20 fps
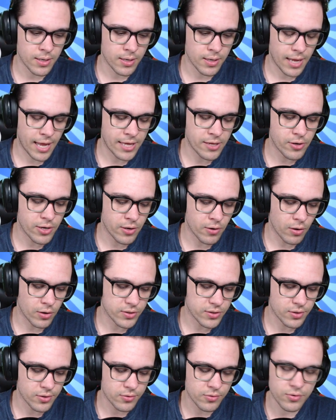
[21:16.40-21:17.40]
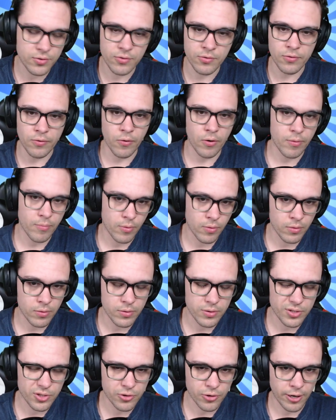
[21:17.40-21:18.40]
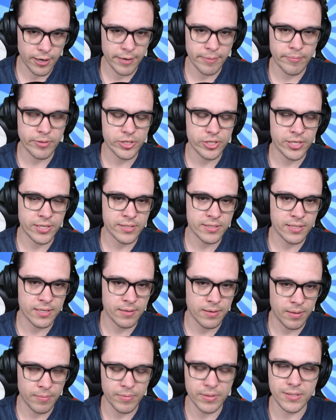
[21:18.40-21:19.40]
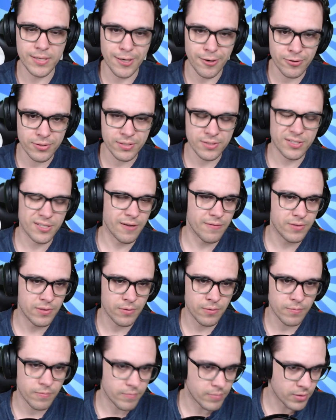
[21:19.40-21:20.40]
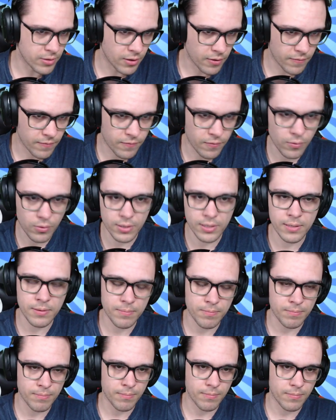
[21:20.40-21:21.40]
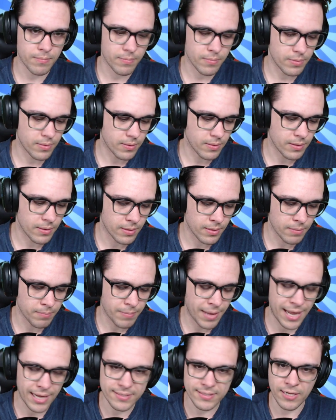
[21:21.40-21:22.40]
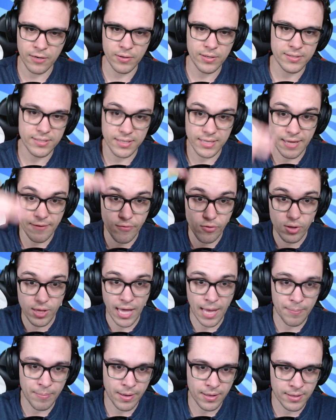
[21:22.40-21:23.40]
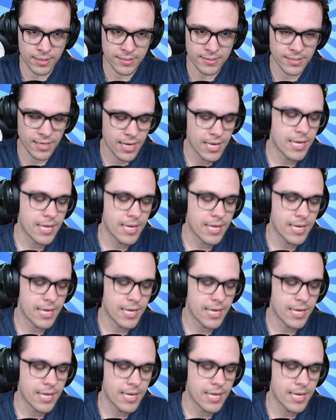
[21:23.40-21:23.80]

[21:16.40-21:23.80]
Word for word: And you can also use normal training machines and materials and stuff to, you know, fully max out his level cap at least.